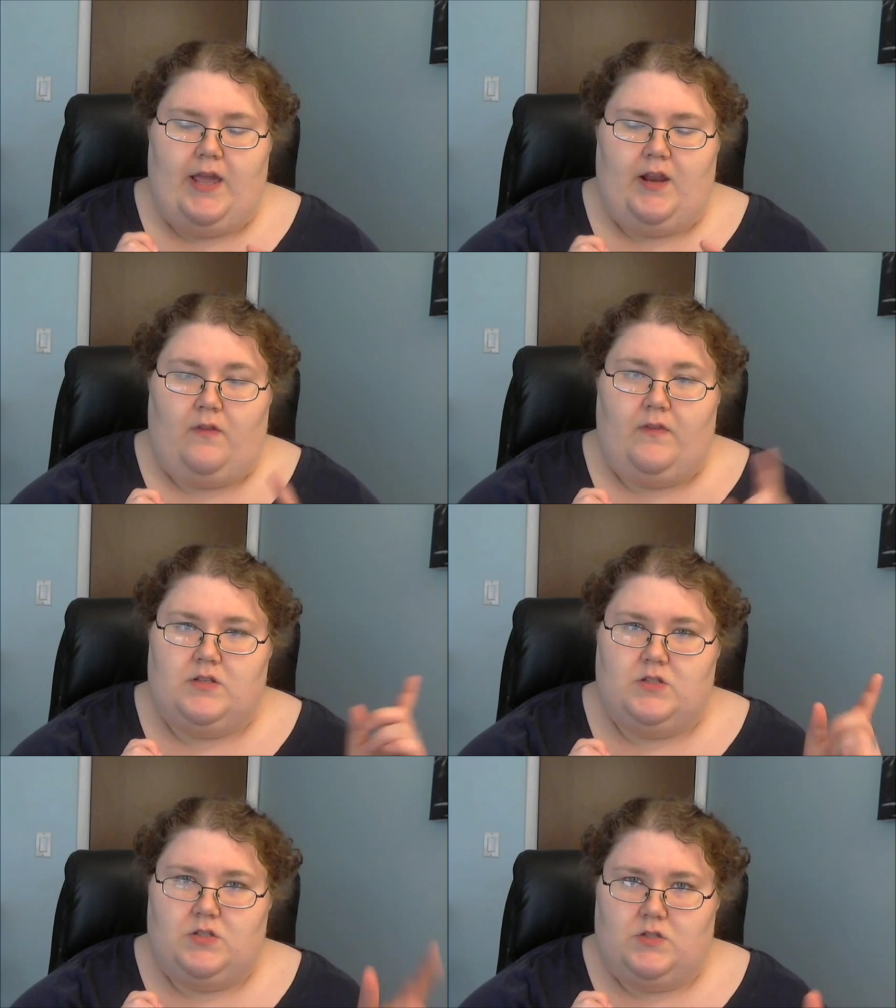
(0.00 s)
on
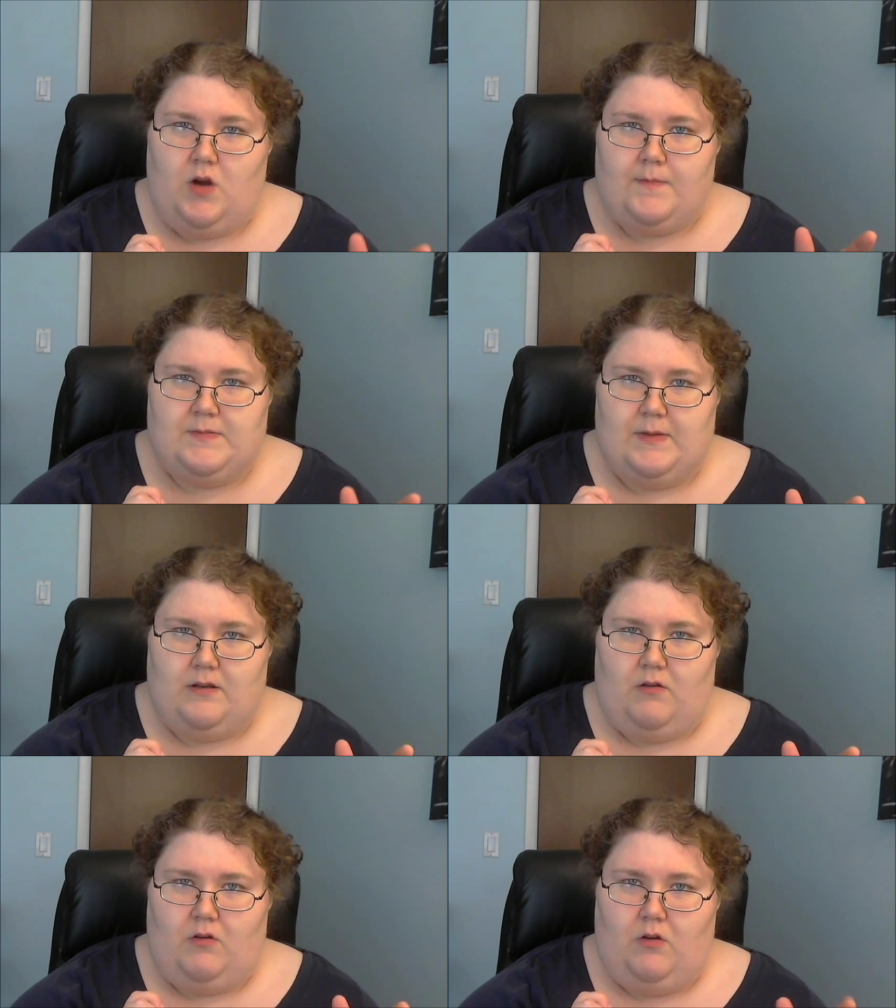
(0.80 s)
the drop
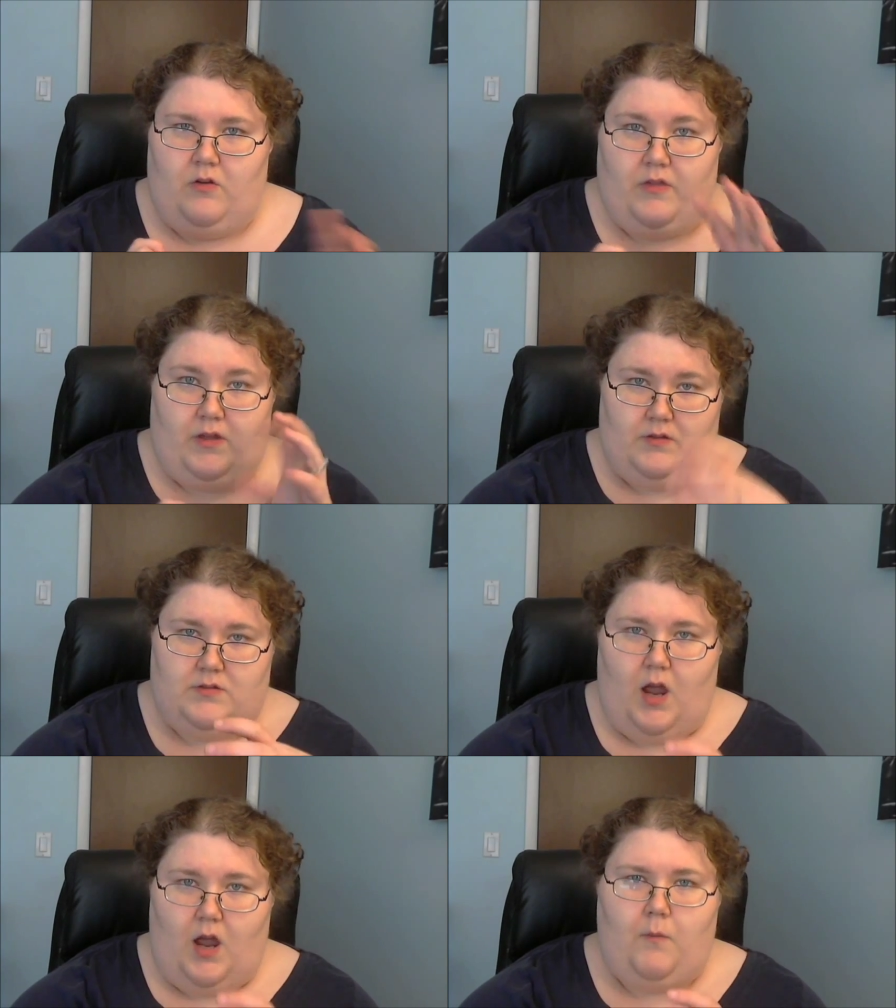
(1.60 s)
spindle or the
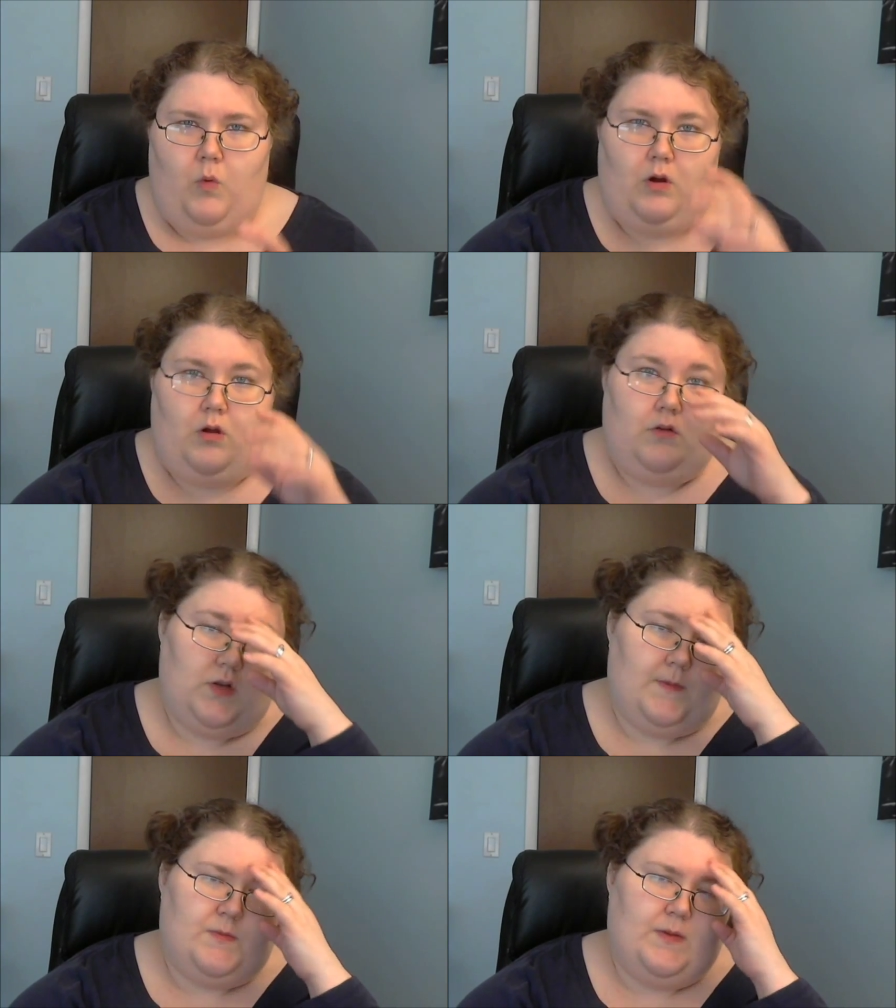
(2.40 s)
top whorl
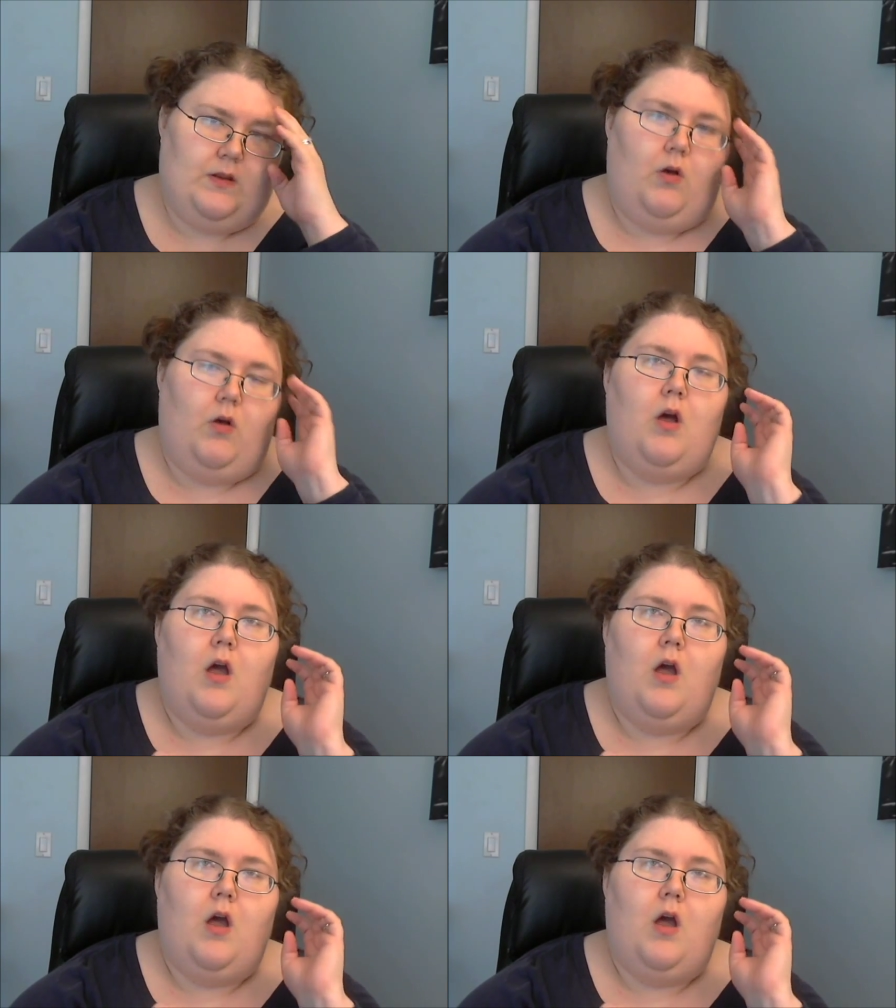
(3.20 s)
drop spindle,